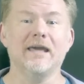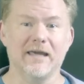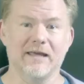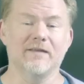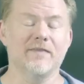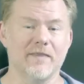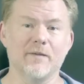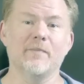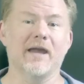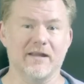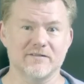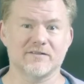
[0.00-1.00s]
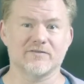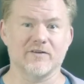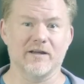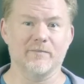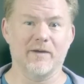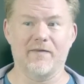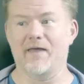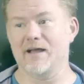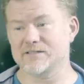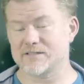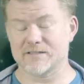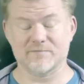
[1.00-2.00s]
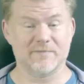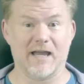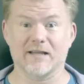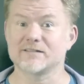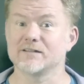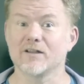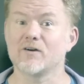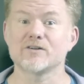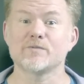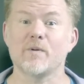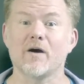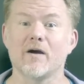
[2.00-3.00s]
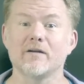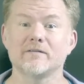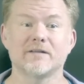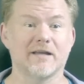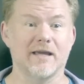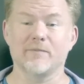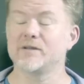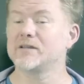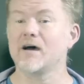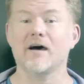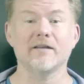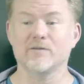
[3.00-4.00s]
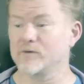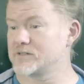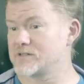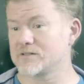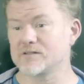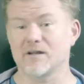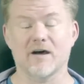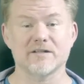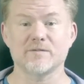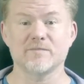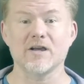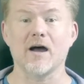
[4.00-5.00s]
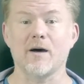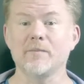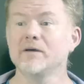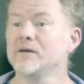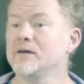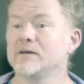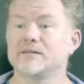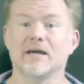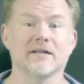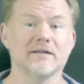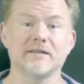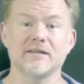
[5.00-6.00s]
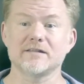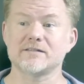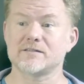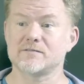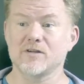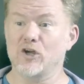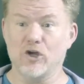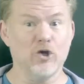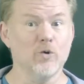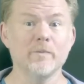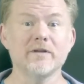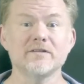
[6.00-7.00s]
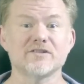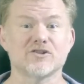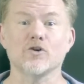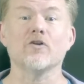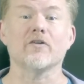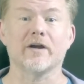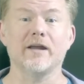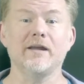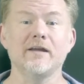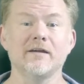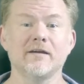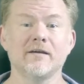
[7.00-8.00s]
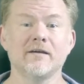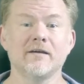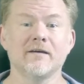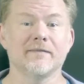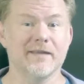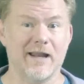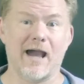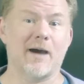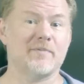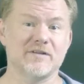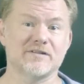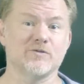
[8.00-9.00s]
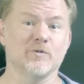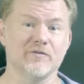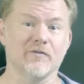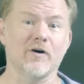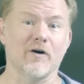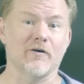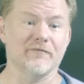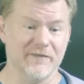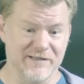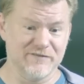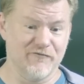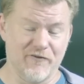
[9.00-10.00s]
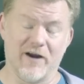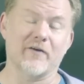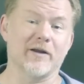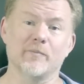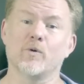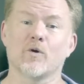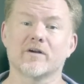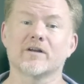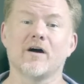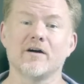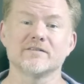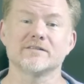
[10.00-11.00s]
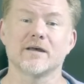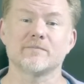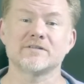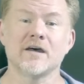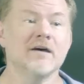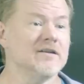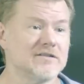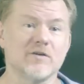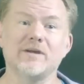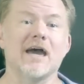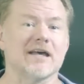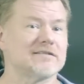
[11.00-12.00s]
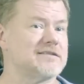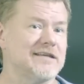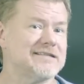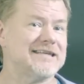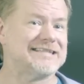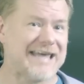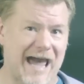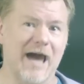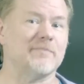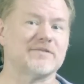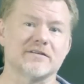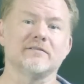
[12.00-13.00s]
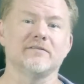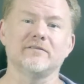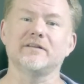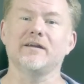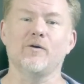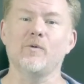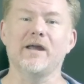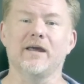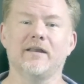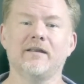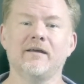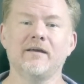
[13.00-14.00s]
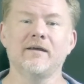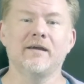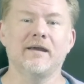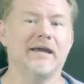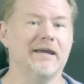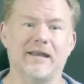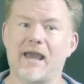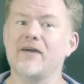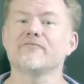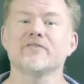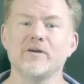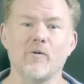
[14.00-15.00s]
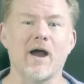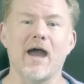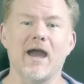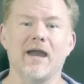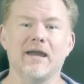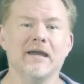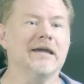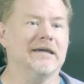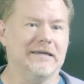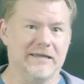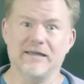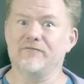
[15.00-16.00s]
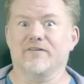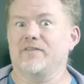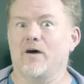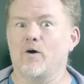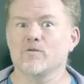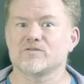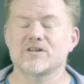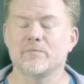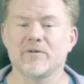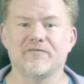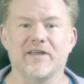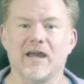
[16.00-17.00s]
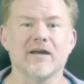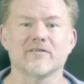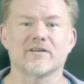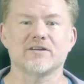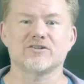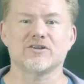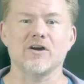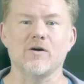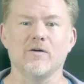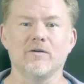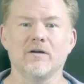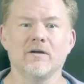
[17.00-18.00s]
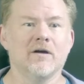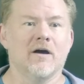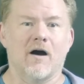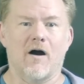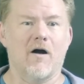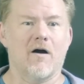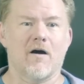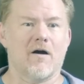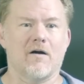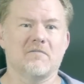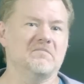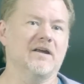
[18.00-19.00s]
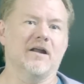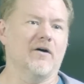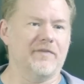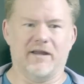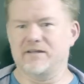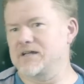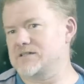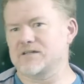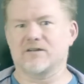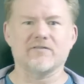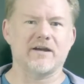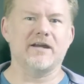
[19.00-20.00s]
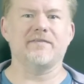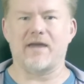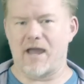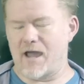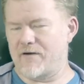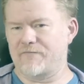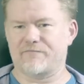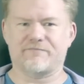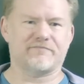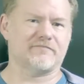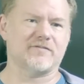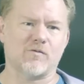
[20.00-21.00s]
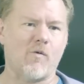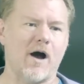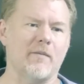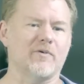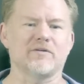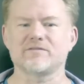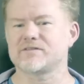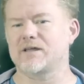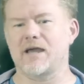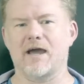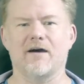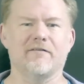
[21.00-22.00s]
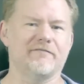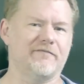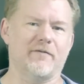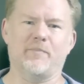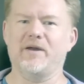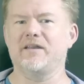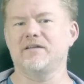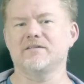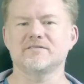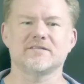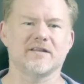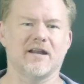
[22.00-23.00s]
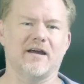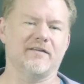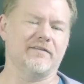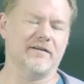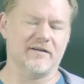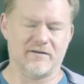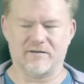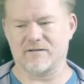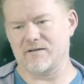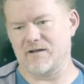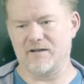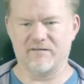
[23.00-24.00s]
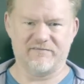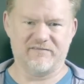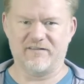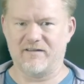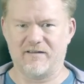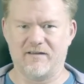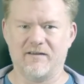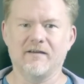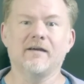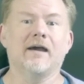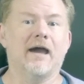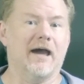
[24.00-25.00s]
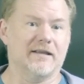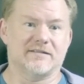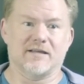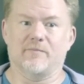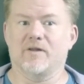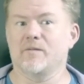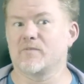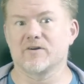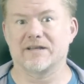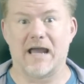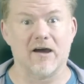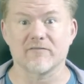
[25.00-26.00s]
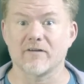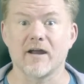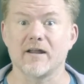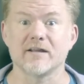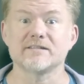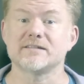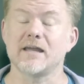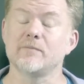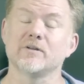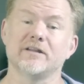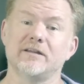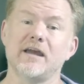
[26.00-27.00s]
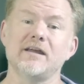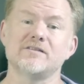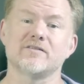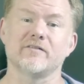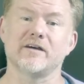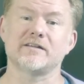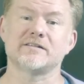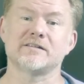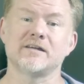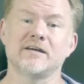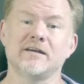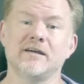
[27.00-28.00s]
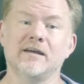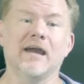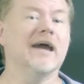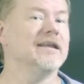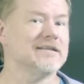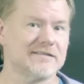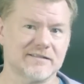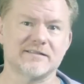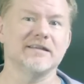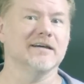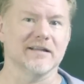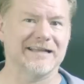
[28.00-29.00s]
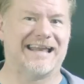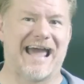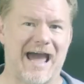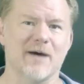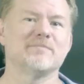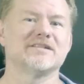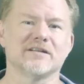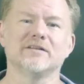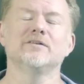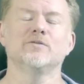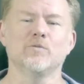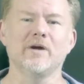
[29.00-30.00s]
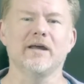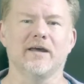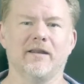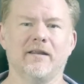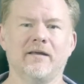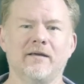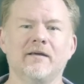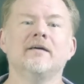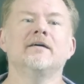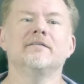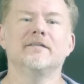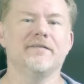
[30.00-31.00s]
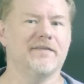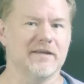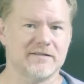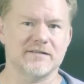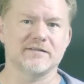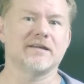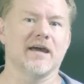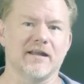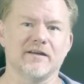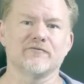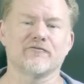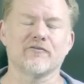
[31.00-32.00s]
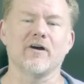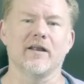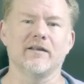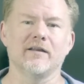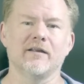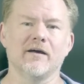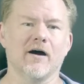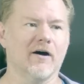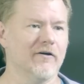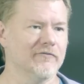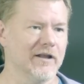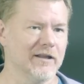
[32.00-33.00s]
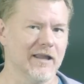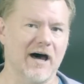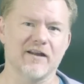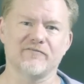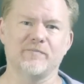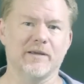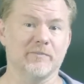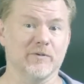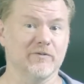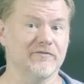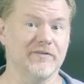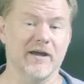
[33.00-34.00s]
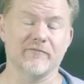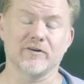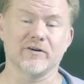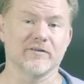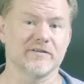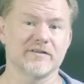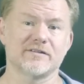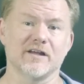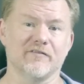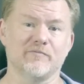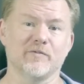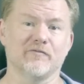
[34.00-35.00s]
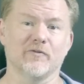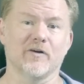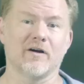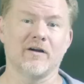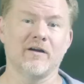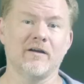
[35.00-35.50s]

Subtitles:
in the mainstream. And that's thanks in large part to Kim and Todd doing such an awesome job telling this human story that happens to involve these very important concepts. So yes, this is absolutely a win in every way, even though some of the anarchists shown are, you know, they disagree, they have squabbles, they have opinions that I think are kind of eh, and some of them are downright unstable and dangerous. And it's still an absolute win that this is getting in front of a lot of people who've never heard this stuff before.